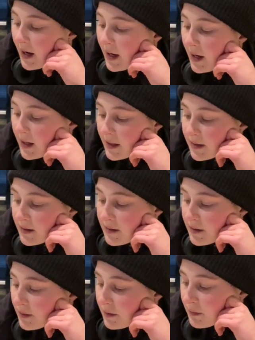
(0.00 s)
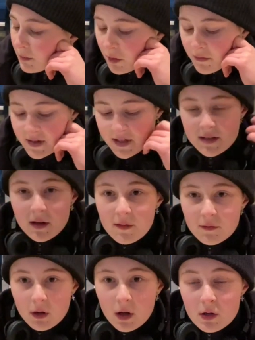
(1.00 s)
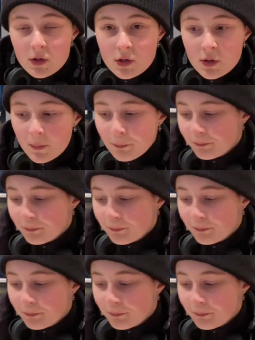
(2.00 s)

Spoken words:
And obviously time for lunch.